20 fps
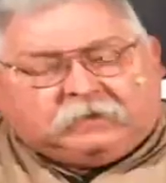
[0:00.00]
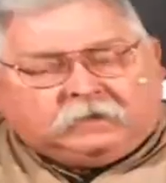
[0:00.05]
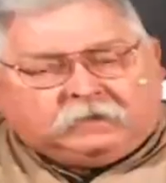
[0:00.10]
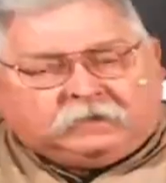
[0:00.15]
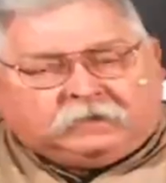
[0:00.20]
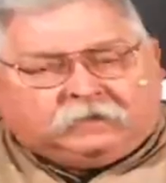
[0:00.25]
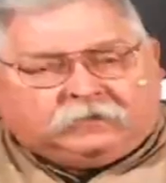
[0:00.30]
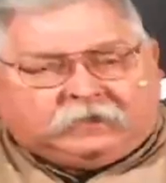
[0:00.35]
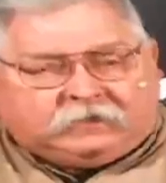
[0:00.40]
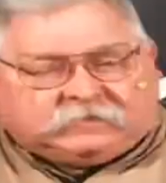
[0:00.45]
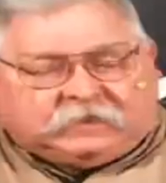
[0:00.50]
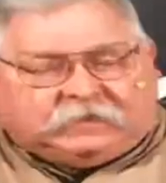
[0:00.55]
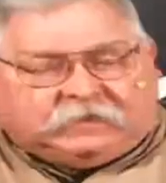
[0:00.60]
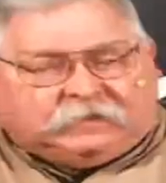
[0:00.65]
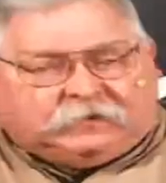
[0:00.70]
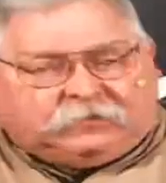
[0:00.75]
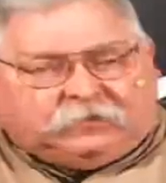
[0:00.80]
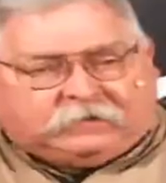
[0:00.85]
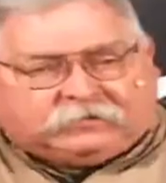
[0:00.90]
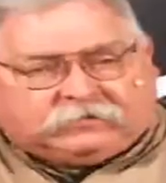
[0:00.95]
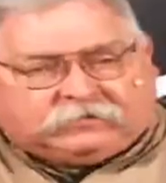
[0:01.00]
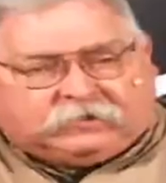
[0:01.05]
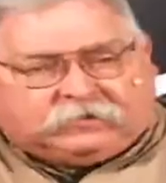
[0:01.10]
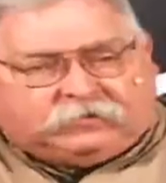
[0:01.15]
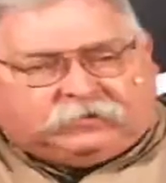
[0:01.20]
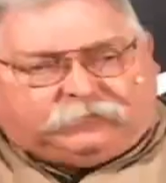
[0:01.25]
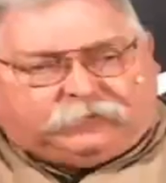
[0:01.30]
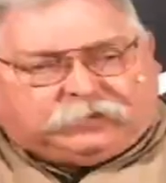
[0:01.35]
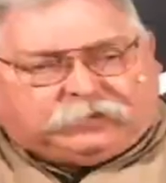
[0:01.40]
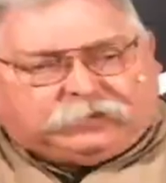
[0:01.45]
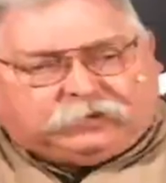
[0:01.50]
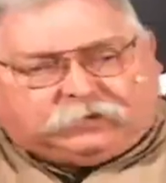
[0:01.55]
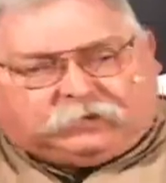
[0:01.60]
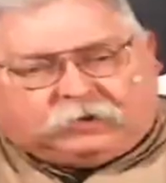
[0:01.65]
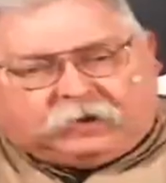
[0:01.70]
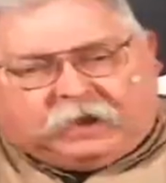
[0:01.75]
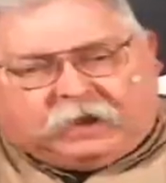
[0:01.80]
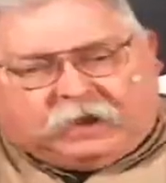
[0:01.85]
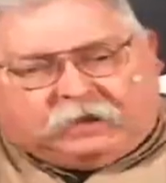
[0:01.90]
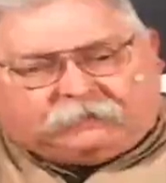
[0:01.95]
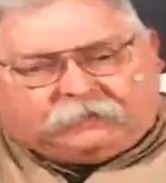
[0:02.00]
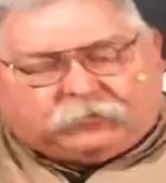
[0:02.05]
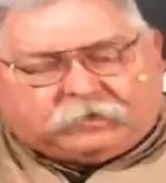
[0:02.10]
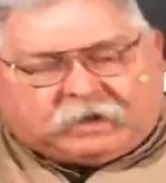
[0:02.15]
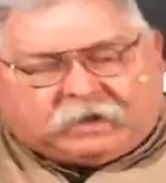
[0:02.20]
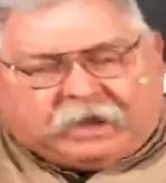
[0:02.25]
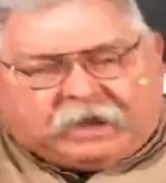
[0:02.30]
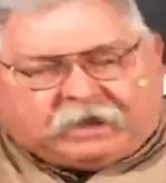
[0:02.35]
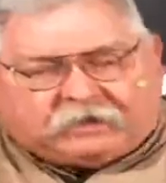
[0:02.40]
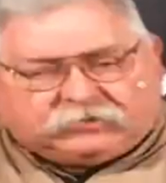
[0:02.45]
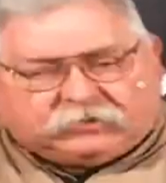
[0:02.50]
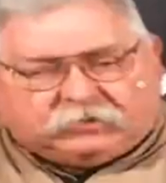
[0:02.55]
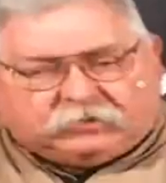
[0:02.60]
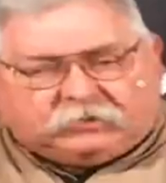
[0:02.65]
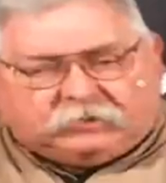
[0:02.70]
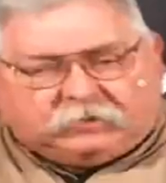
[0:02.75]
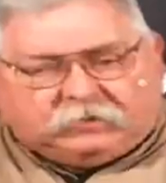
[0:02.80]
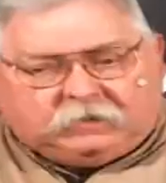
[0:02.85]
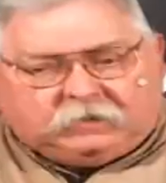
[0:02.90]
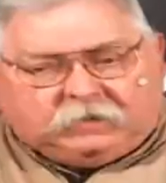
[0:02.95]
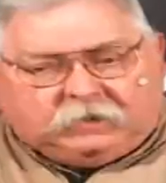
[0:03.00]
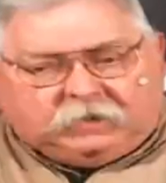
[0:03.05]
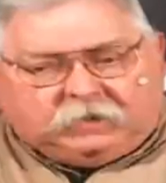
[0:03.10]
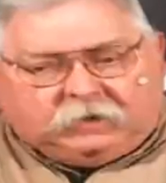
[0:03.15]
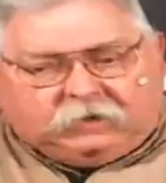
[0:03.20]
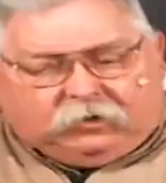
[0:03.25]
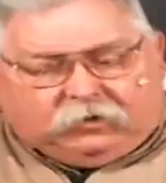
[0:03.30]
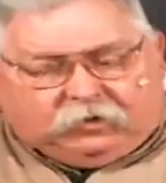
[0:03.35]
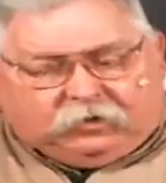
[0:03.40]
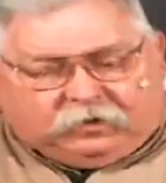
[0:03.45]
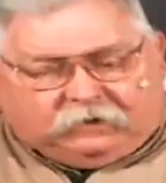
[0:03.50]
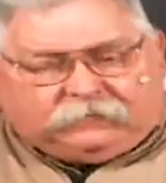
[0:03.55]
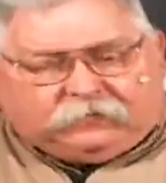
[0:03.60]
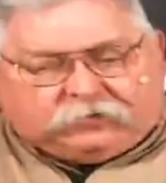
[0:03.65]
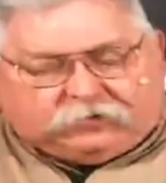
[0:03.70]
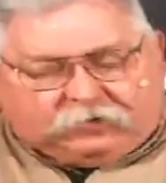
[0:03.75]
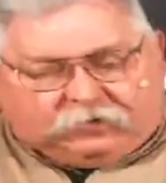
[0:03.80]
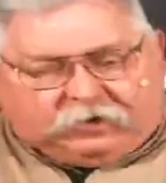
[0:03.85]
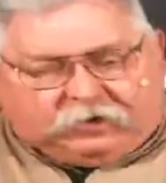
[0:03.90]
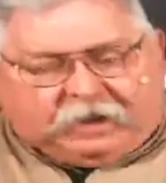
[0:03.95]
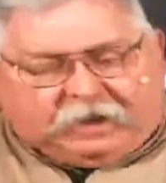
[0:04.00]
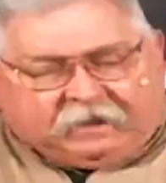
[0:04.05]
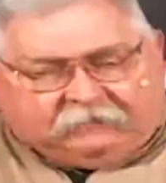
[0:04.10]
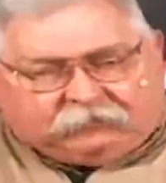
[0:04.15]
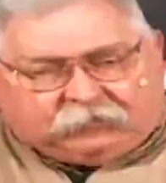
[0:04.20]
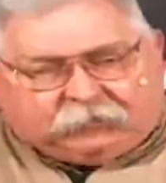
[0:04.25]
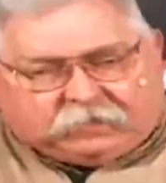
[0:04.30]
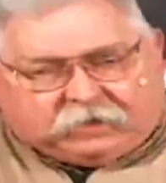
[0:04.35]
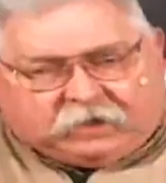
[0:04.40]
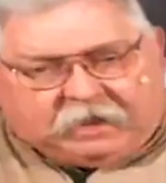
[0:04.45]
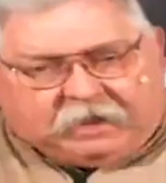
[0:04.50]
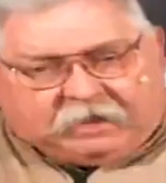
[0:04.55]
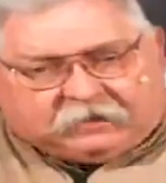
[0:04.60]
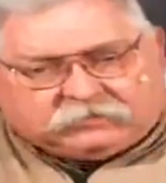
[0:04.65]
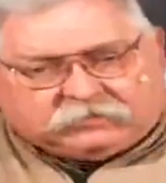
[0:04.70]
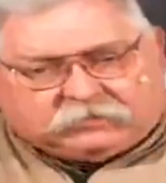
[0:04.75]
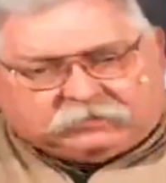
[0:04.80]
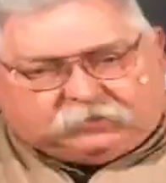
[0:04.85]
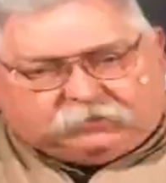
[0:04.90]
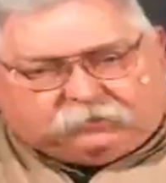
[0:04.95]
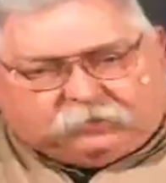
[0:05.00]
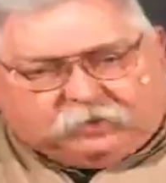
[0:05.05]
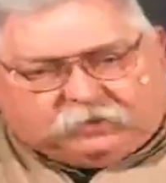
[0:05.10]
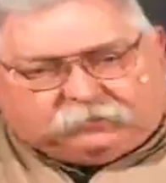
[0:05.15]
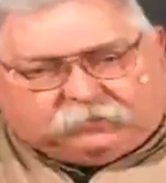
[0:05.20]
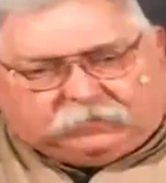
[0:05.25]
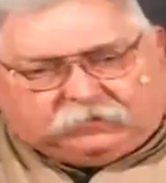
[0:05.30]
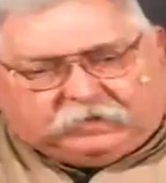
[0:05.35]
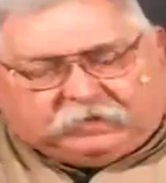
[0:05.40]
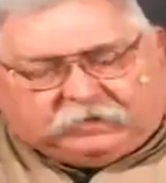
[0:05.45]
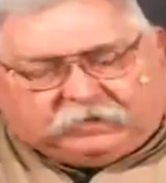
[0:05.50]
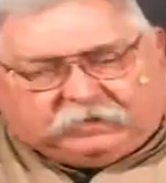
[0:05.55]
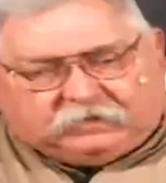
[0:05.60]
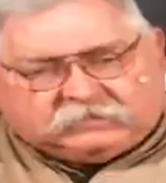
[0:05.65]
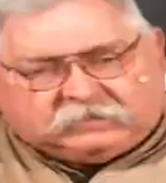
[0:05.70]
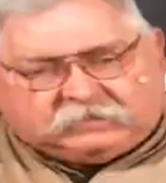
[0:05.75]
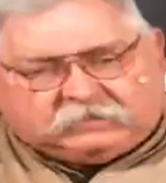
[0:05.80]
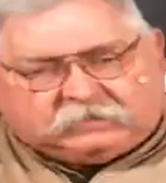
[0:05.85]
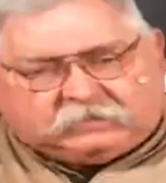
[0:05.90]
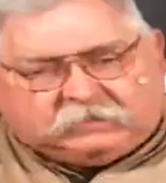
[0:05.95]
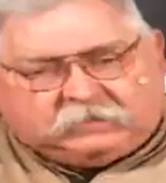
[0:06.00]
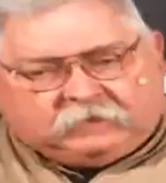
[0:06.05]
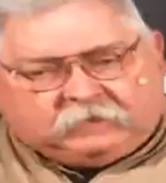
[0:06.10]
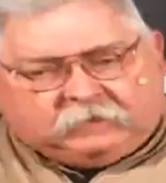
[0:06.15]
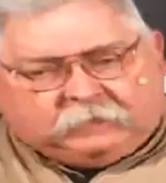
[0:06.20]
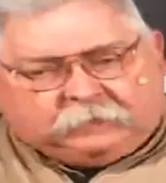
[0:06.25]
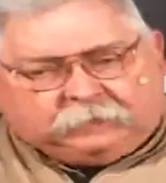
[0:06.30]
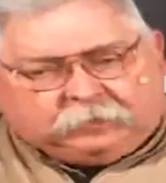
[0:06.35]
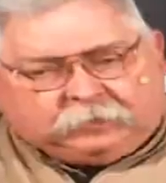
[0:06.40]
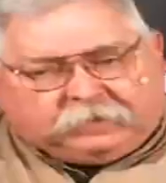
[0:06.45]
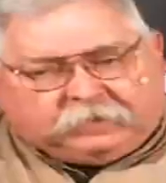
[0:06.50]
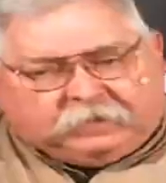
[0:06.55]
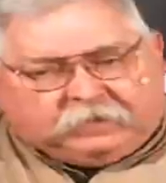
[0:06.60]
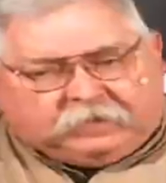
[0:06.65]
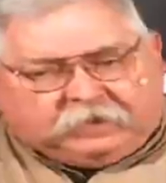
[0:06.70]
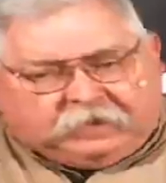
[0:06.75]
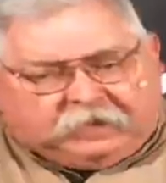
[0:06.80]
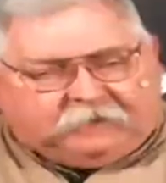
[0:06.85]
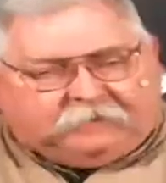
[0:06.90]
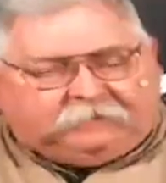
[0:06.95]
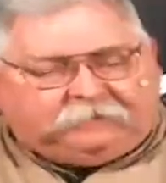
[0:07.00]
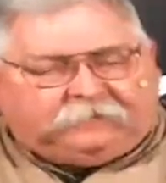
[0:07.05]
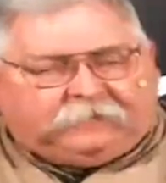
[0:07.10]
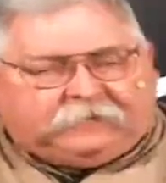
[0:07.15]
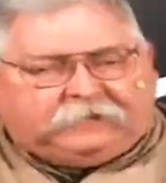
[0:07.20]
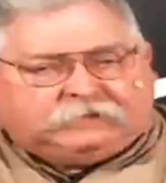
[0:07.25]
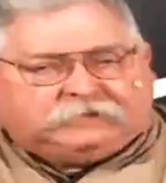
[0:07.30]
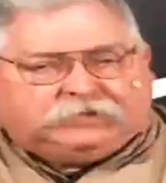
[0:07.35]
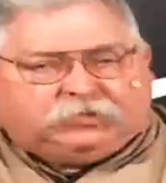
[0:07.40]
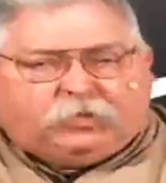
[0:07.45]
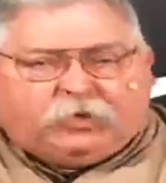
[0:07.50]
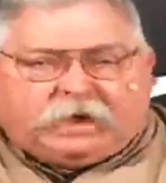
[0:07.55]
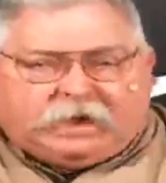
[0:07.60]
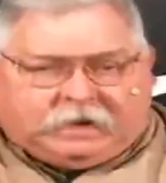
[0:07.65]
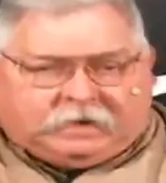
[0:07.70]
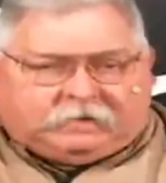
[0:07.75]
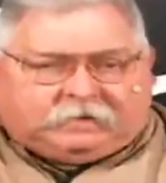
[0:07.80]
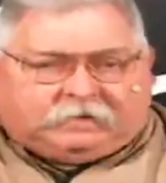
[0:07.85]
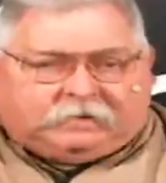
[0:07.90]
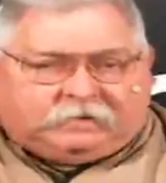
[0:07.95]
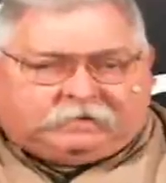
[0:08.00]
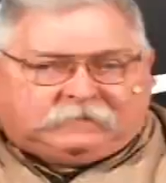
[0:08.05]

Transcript: They say the question of when you're going to have a reaction, or if you're going to have a reaction to redwood, isn't if, it's when.